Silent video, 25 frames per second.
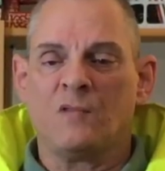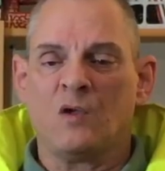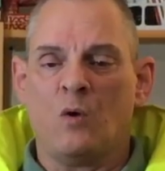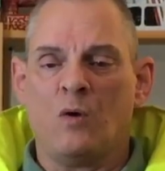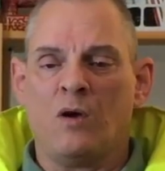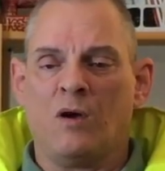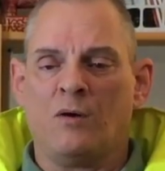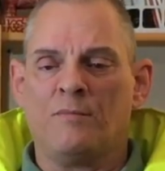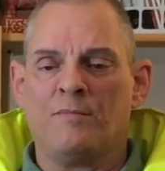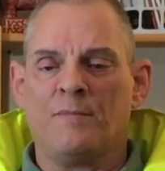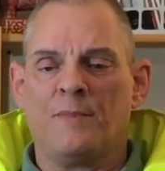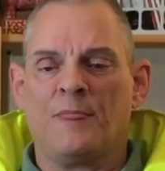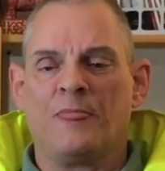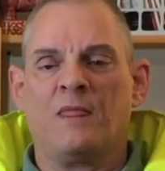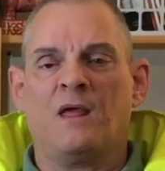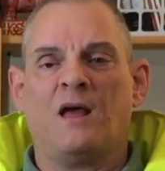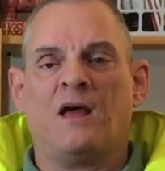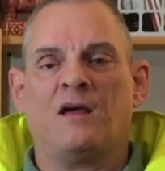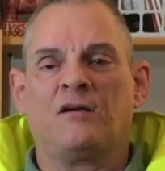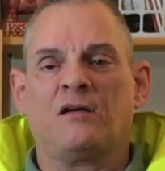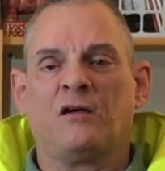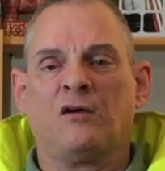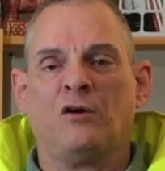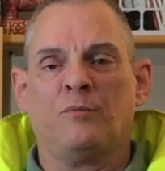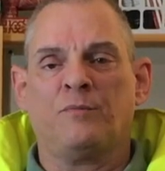Well,
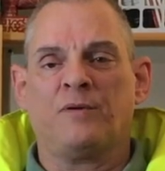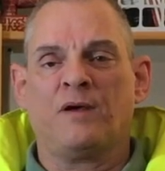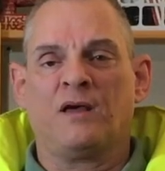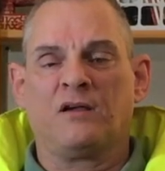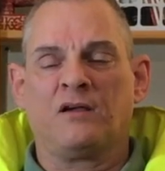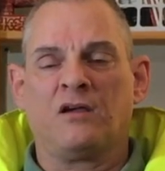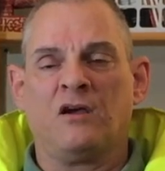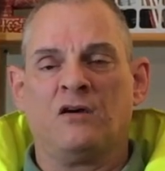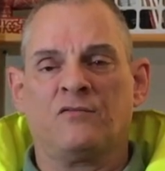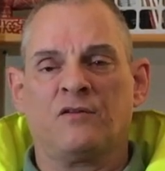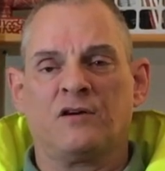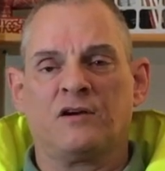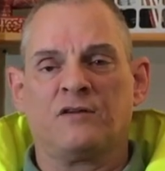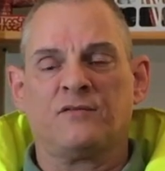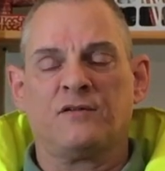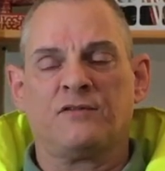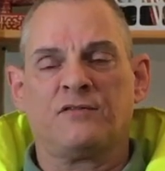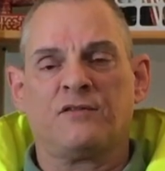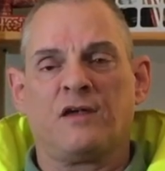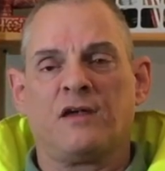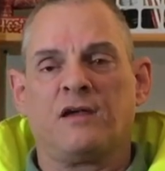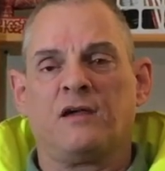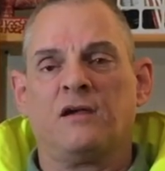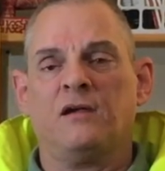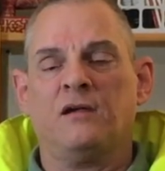I hope I covered
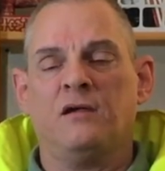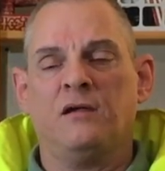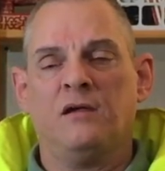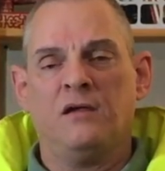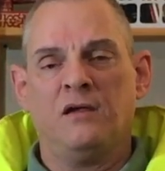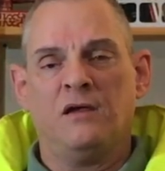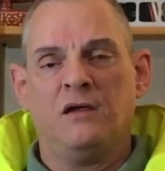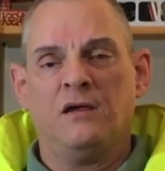everything